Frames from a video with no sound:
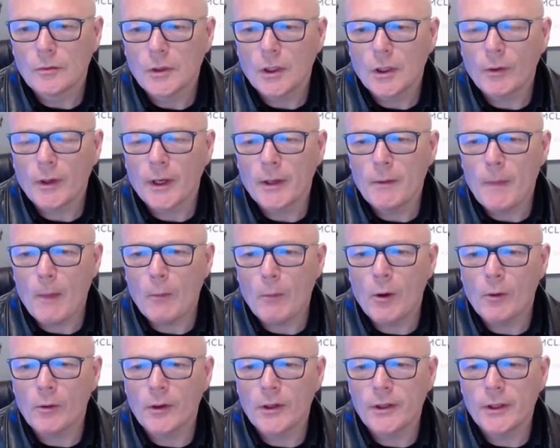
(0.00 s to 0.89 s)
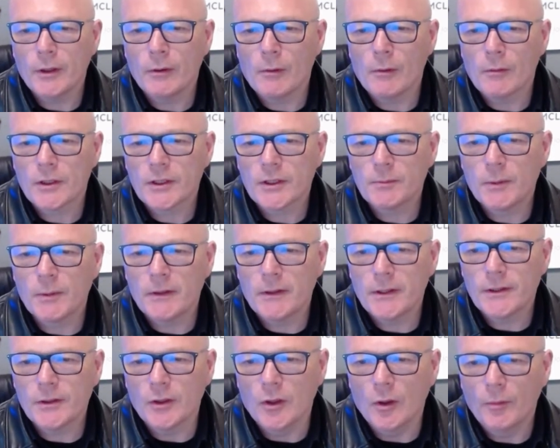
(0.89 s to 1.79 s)
Okay, what I'm going to do, I'm going to split
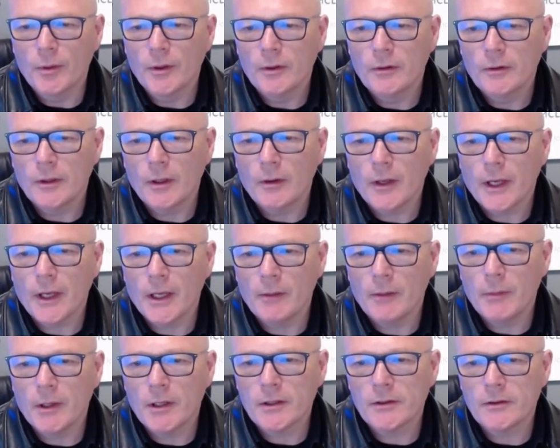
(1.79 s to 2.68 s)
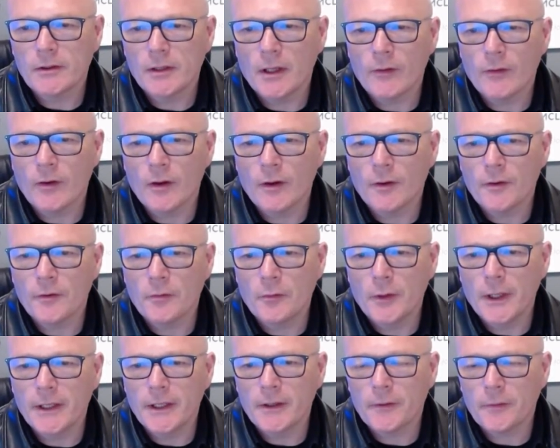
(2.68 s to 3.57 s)
this up, okay, because I've got a
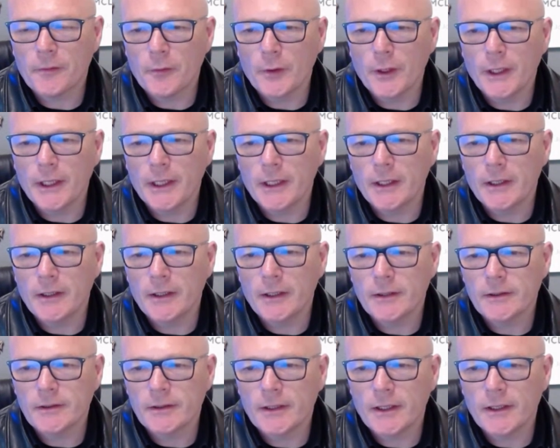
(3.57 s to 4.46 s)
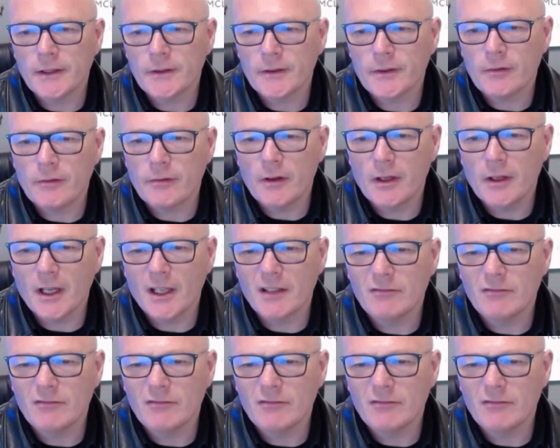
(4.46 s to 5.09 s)
3 and a 3, and it's 3.